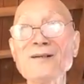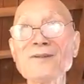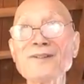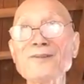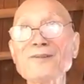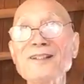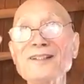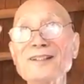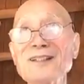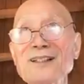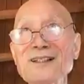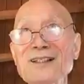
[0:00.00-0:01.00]

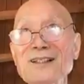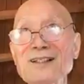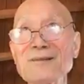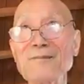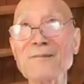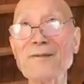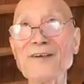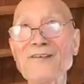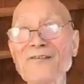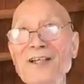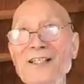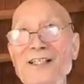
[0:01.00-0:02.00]
the
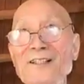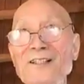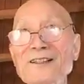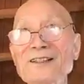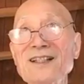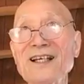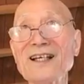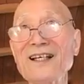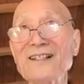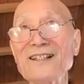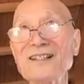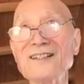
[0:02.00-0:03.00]
village
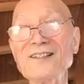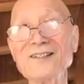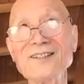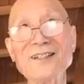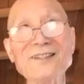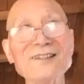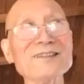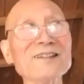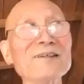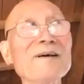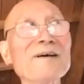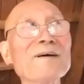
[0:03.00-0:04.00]
and the Ryokans.
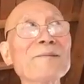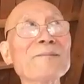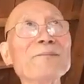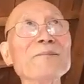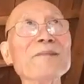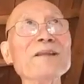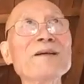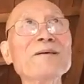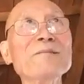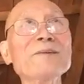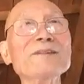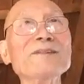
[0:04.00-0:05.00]

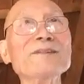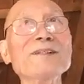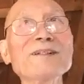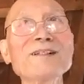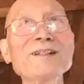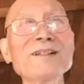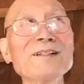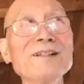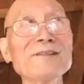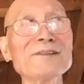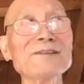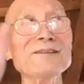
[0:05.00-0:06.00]
But he
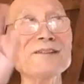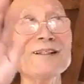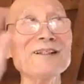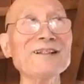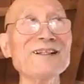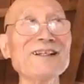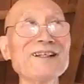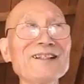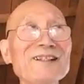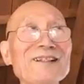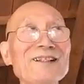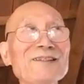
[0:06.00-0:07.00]
never said
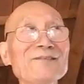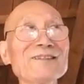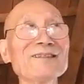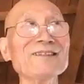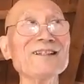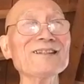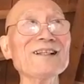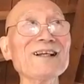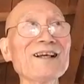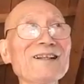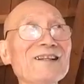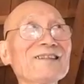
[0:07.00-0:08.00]

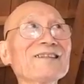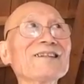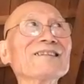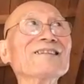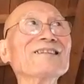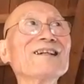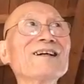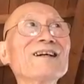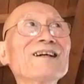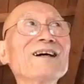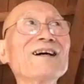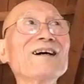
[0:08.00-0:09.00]
anything.
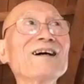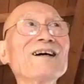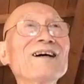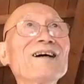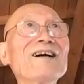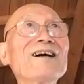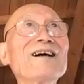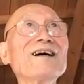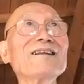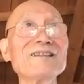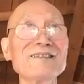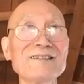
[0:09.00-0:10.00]
And
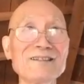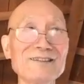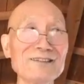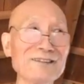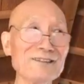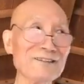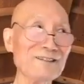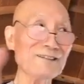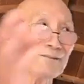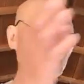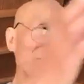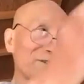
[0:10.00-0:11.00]
then he just
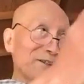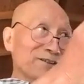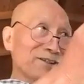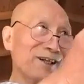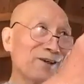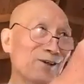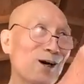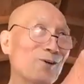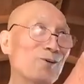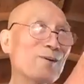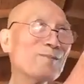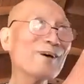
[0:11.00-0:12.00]
simply just
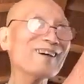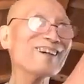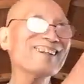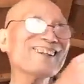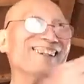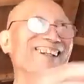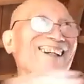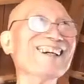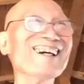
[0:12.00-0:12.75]
went back his